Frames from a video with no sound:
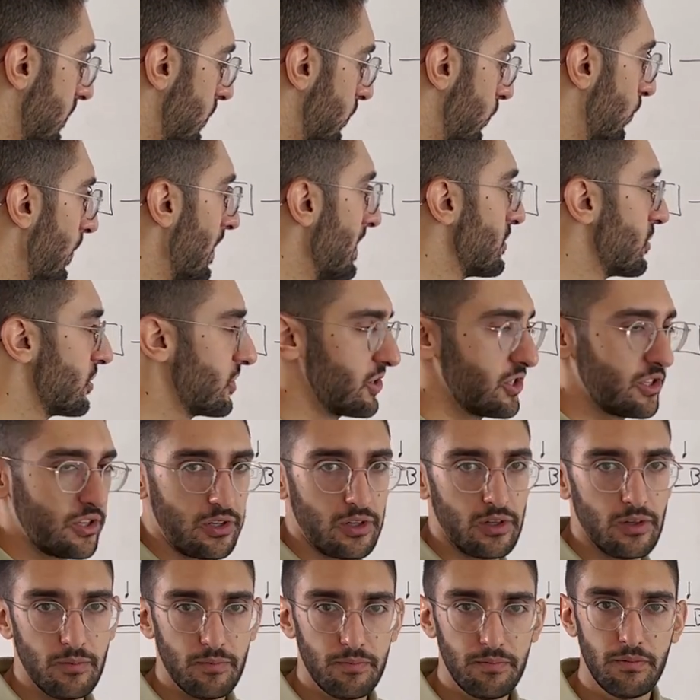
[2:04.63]

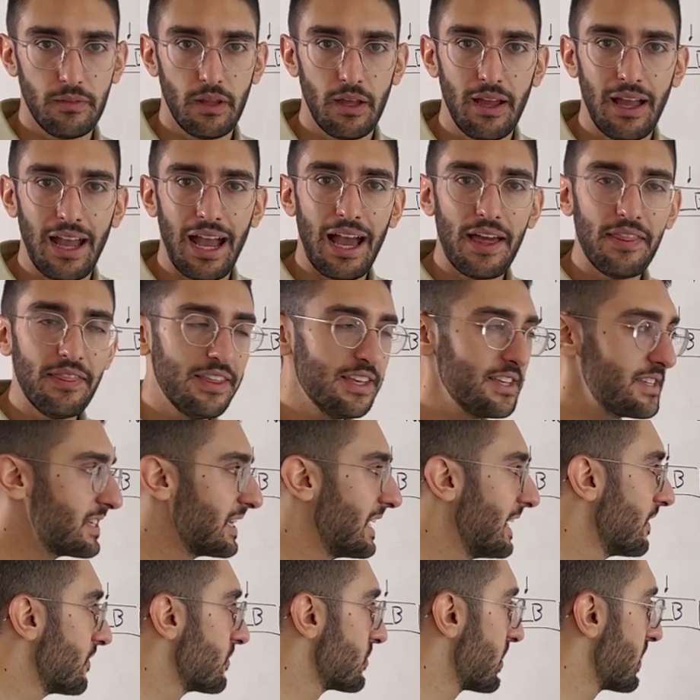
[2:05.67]
register, and this
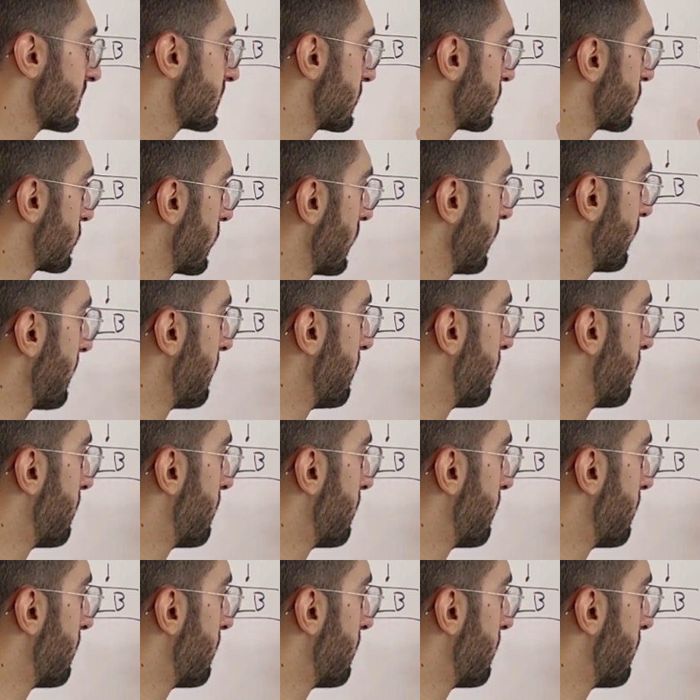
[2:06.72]
gives us sort of a